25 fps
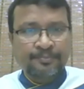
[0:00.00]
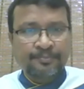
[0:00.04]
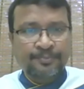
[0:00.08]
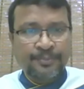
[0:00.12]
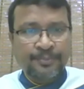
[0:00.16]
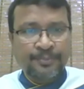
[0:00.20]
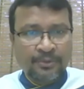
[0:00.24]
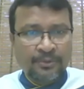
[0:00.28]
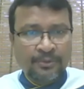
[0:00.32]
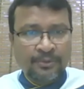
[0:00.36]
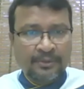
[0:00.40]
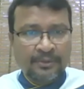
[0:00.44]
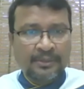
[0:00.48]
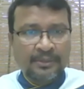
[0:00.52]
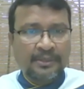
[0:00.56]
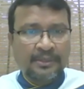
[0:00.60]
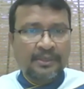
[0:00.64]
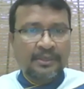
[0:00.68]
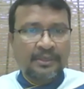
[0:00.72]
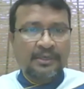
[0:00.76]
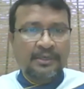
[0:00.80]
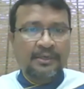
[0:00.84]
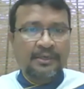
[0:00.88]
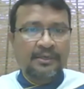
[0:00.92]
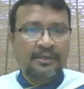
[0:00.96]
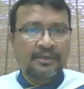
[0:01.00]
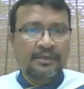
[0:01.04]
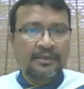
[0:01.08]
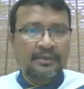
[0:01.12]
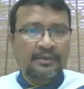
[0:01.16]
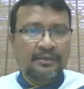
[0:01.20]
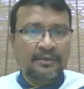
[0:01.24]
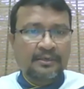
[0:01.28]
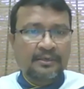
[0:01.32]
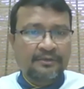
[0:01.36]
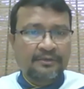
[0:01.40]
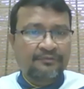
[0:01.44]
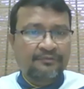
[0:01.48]
pure
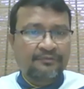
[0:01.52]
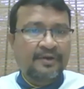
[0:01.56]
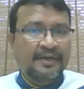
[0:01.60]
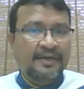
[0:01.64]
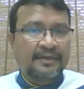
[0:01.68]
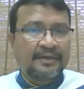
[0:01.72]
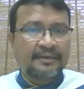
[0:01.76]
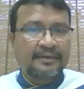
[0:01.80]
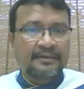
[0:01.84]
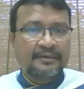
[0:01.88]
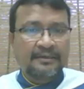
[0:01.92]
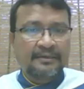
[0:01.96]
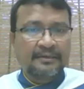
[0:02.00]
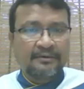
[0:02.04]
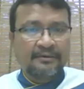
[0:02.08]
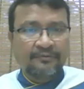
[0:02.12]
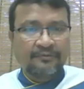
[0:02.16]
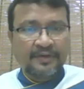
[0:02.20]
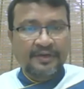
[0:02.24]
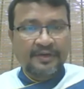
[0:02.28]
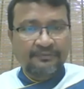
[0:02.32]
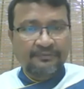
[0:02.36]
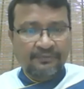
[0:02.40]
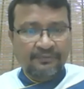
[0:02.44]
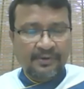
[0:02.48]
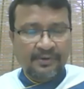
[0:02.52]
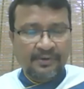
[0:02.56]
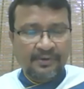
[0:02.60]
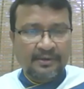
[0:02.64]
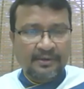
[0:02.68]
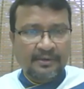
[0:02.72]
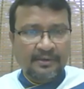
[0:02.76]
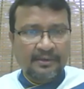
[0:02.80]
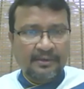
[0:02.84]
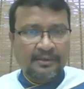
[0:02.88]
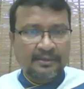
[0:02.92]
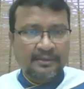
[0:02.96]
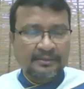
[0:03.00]
uh, refined uh, wheat flour
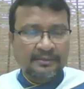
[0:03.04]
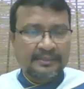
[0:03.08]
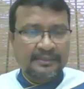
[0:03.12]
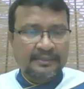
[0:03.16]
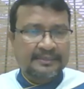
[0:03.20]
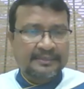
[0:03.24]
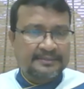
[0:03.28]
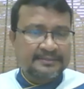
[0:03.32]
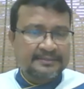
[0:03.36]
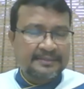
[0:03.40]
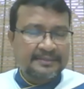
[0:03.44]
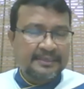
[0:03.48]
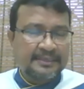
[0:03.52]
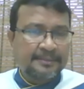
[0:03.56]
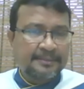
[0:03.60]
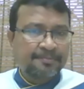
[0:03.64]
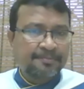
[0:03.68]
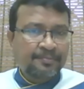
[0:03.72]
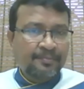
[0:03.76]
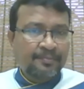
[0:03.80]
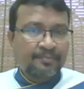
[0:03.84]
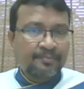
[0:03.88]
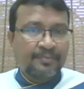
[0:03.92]
uh, that is there.